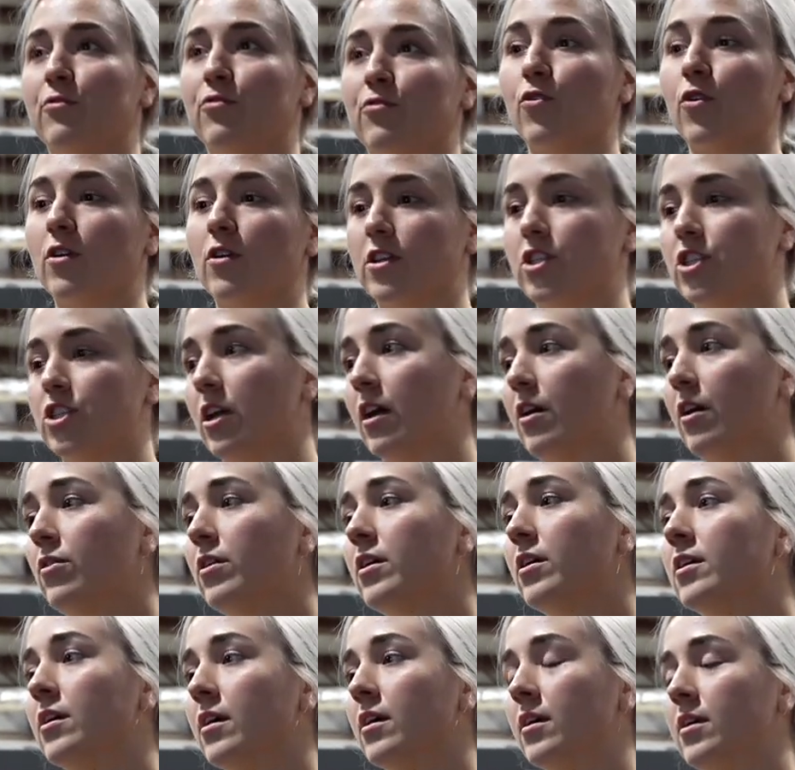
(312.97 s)
before the show,
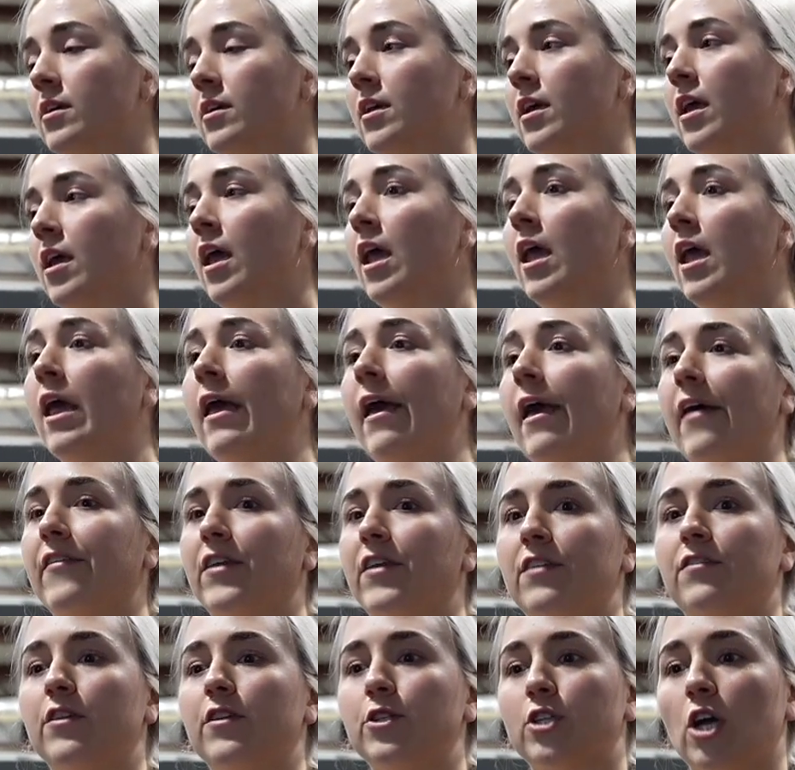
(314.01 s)
and
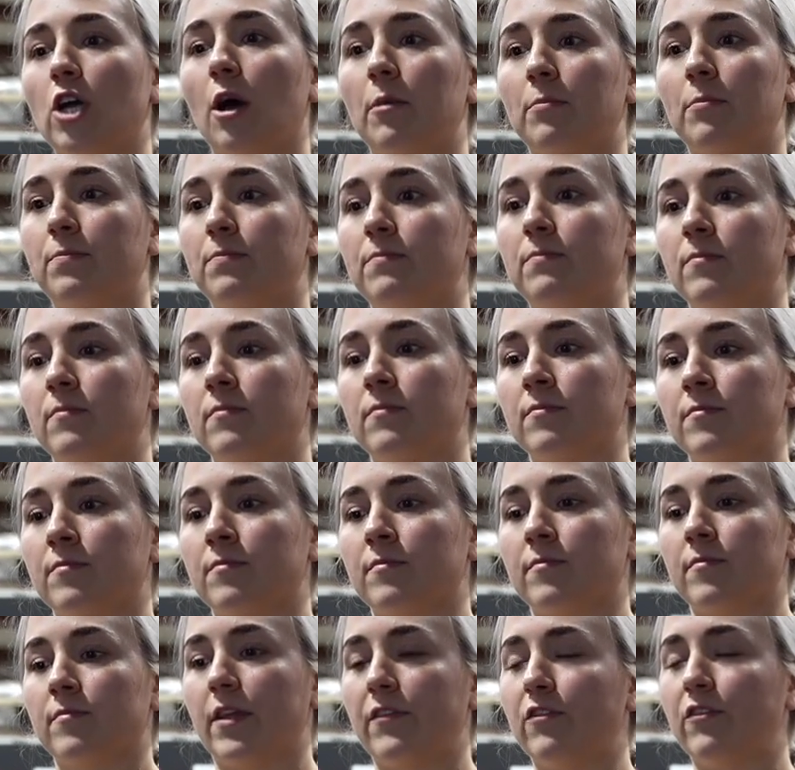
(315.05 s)
then if
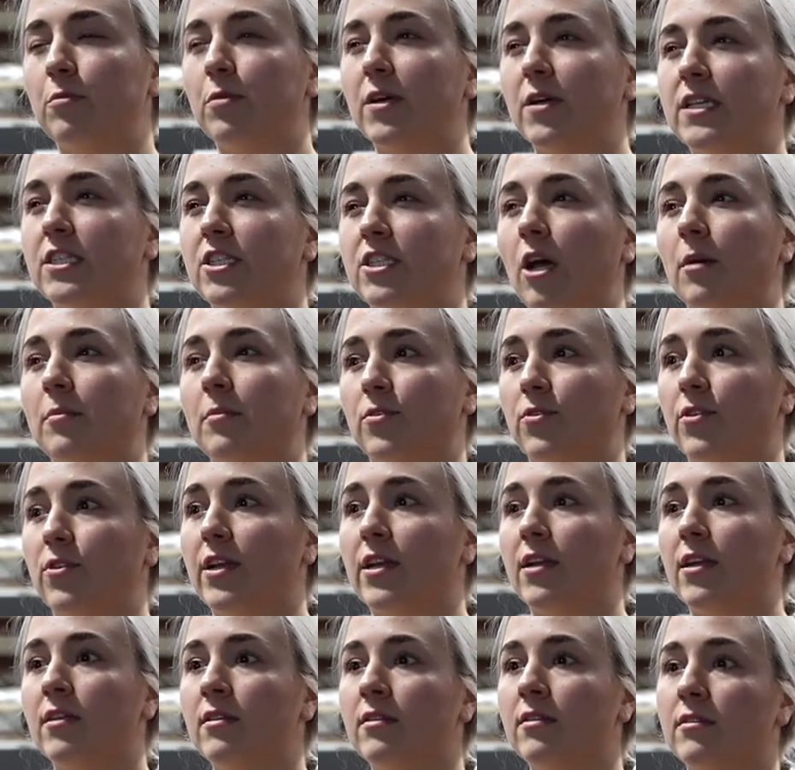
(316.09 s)
you place top
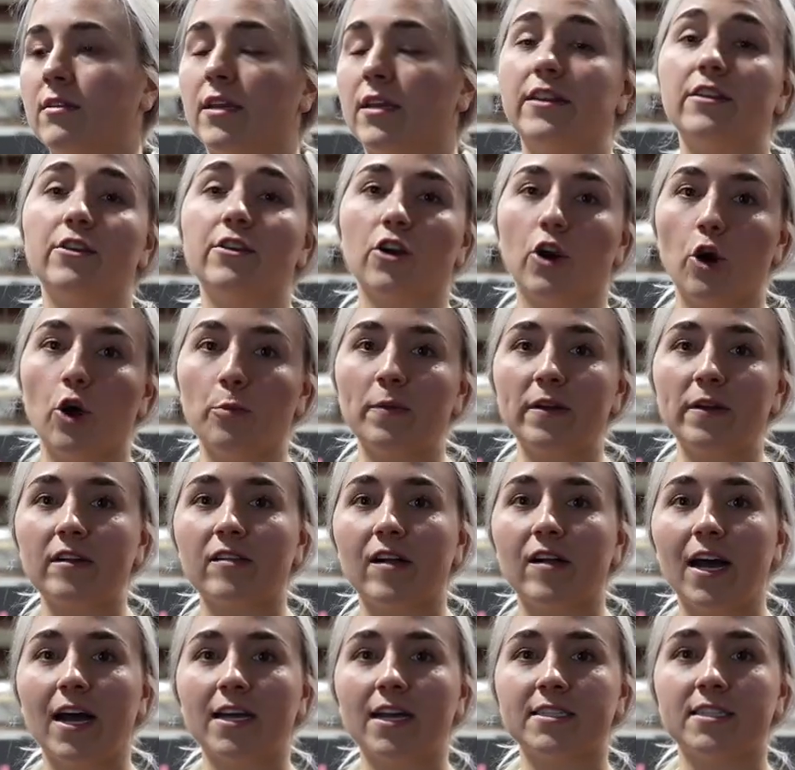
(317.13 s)
3 in your open
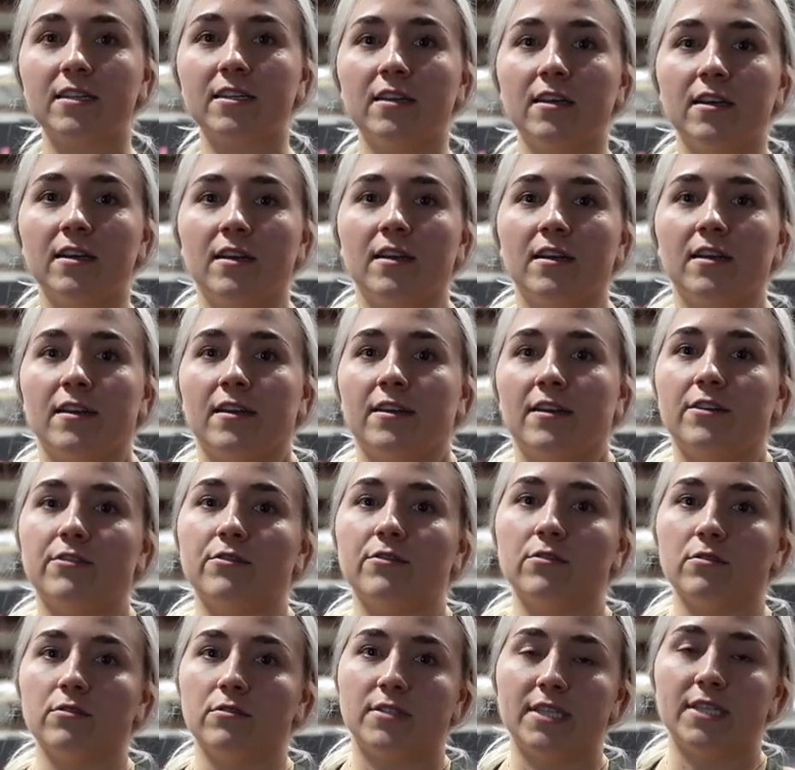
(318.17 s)
class,
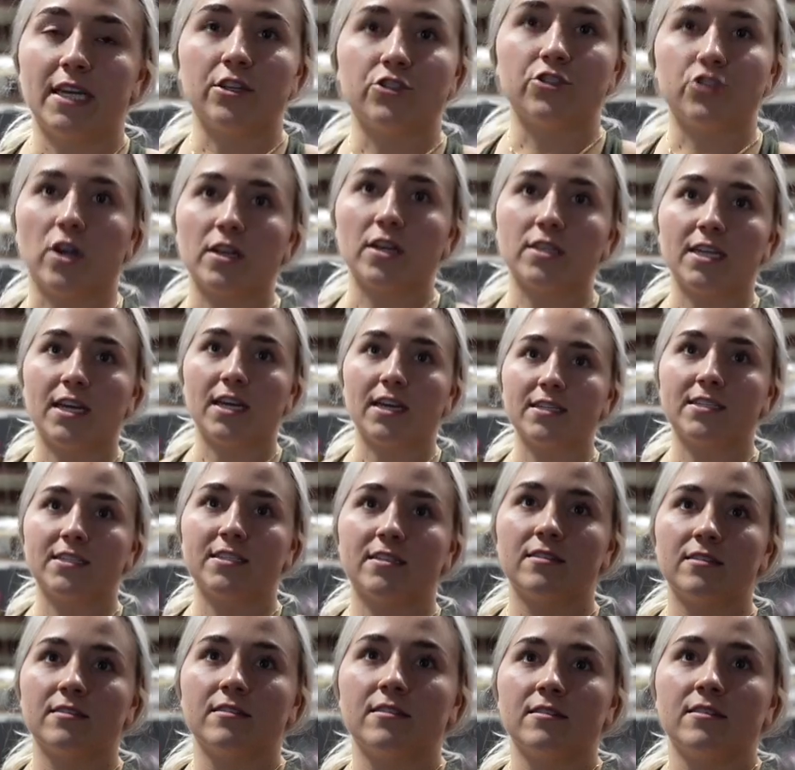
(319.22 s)
you take a drug
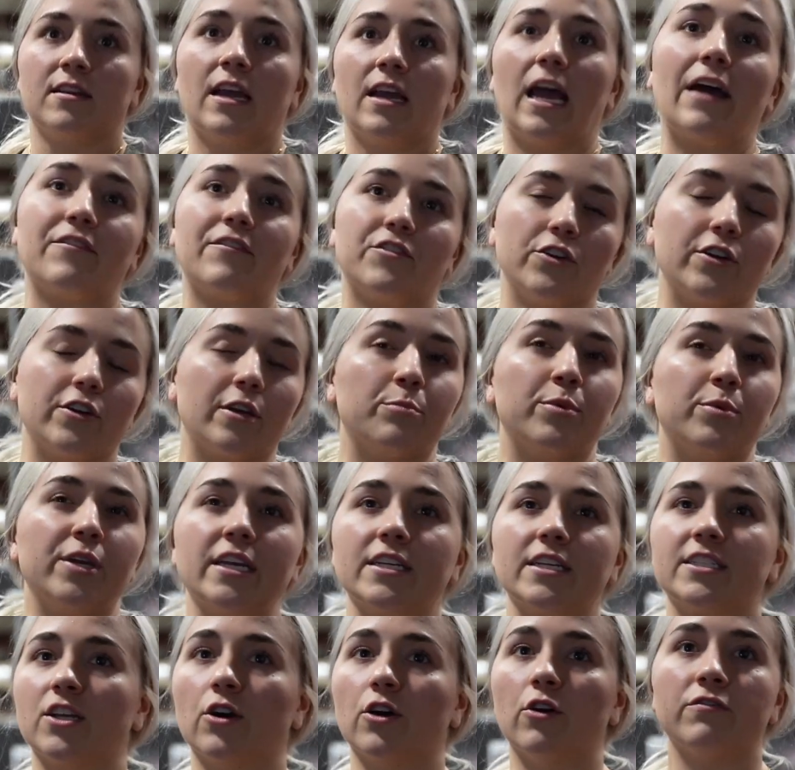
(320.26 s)
test after you
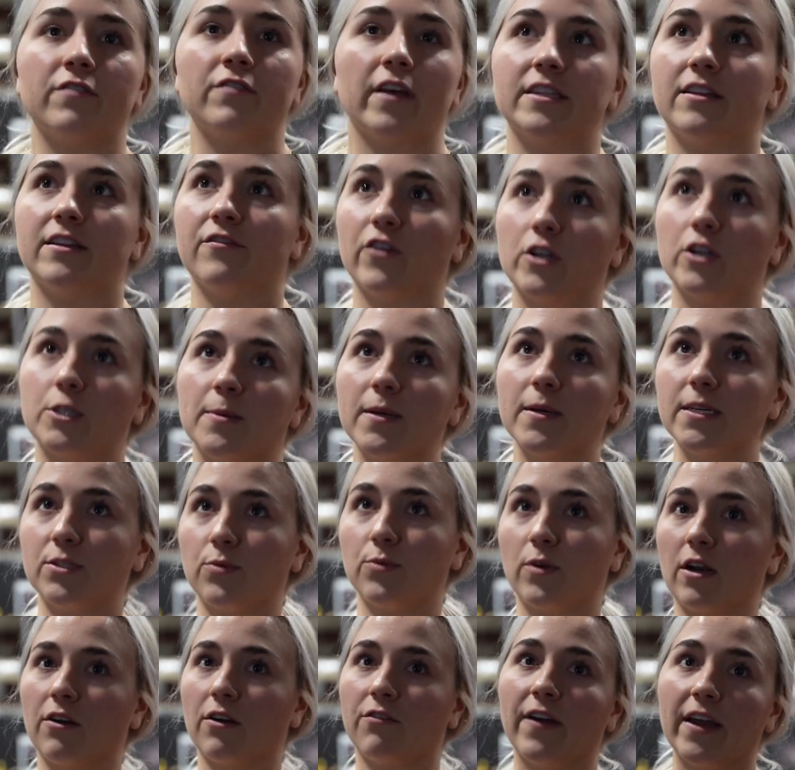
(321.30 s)
compete. So if the first place
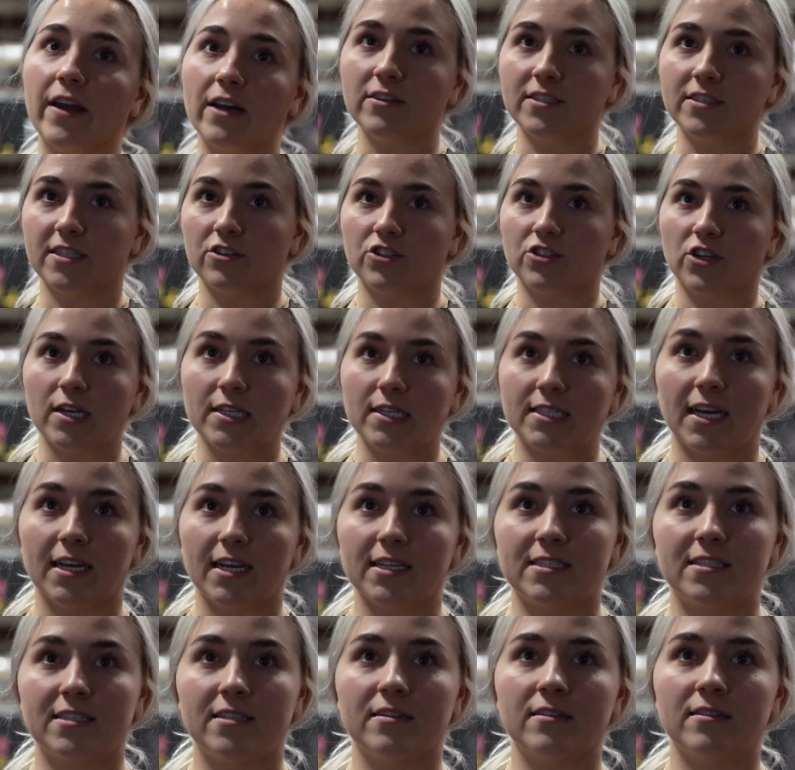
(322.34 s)
winner fails their drug
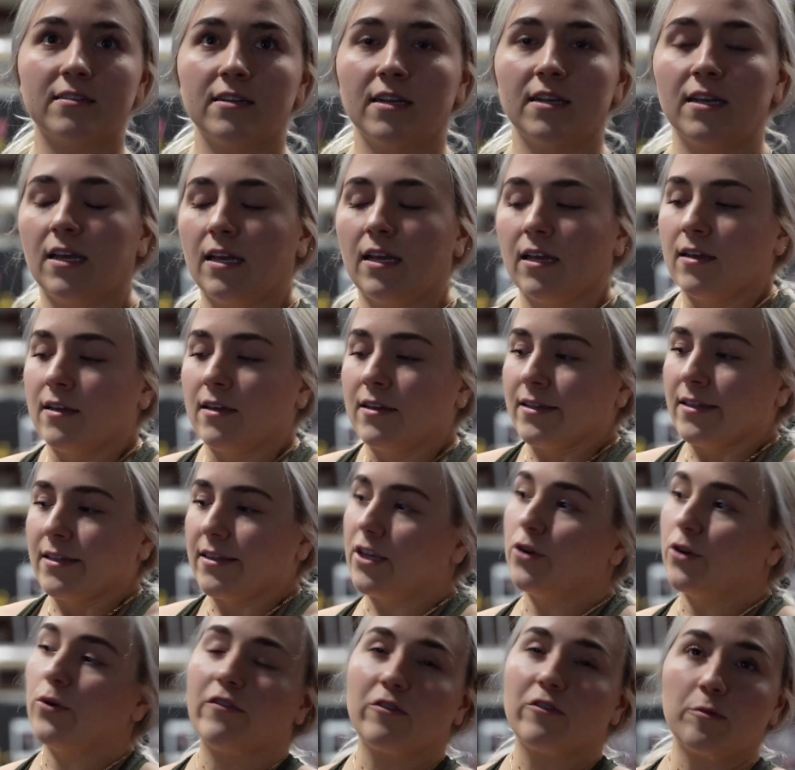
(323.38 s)
test,
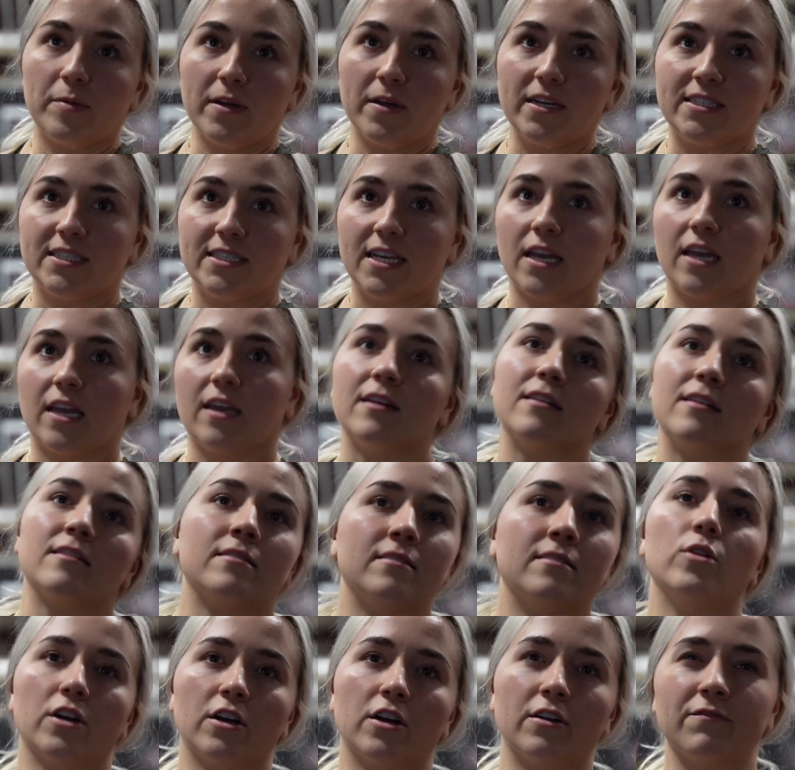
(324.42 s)
then whoever plays second
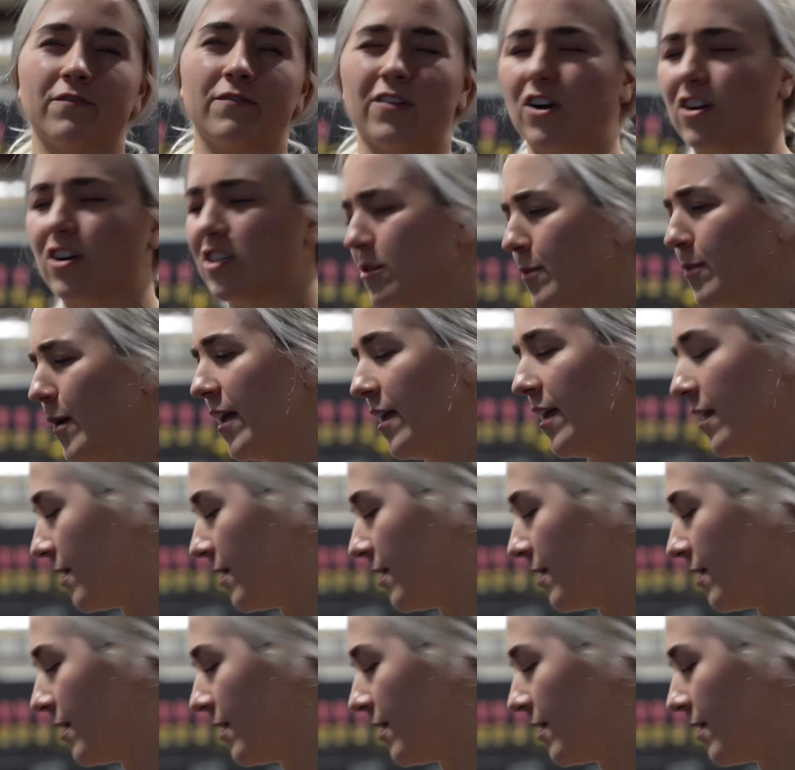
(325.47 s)
will earn first. But